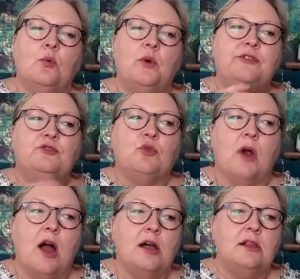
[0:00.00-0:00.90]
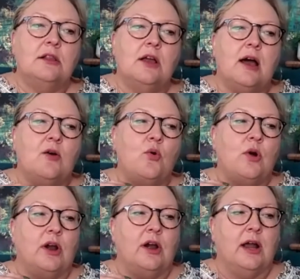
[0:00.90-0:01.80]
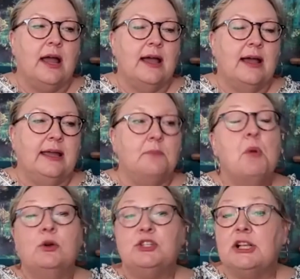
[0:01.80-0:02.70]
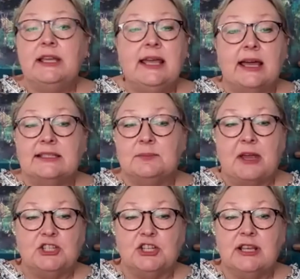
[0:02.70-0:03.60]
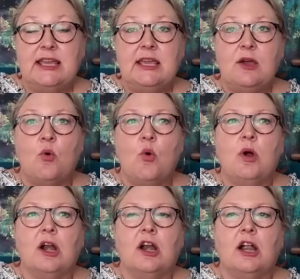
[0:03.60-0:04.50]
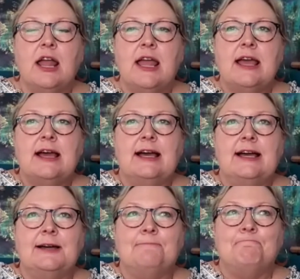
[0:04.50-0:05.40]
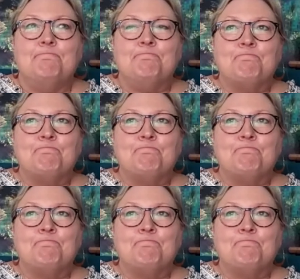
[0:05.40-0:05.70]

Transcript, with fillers: withdrawal or uh, emotionally, especially, or um,